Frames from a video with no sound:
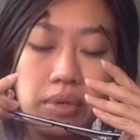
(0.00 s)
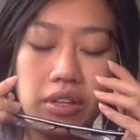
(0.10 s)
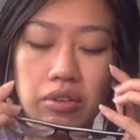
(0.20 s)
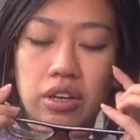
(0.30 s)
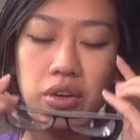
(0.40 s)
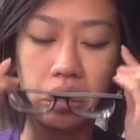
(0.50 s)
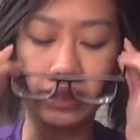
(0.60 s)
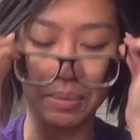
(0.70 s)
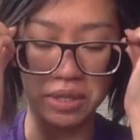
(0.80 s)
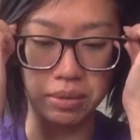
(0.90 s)
but they're really
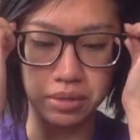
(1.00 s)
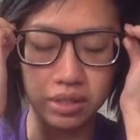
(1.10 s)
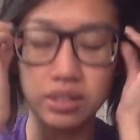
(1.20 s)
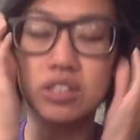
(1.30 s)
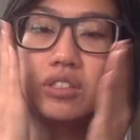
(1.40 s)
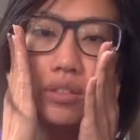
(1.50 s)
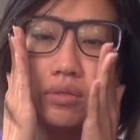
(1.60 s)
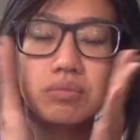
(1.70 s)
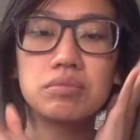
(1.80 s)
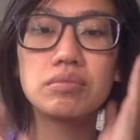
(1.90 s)
annoying sometimes because they just
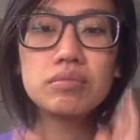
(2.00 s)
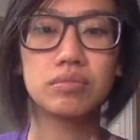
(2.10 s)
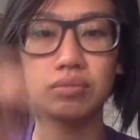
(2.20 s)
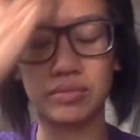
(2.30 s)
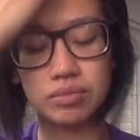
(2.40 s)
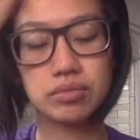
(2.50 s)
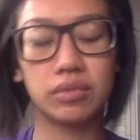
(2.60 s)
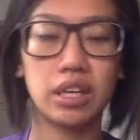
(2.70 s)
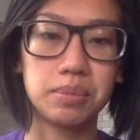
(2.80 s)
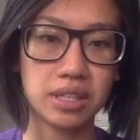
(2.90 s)
keep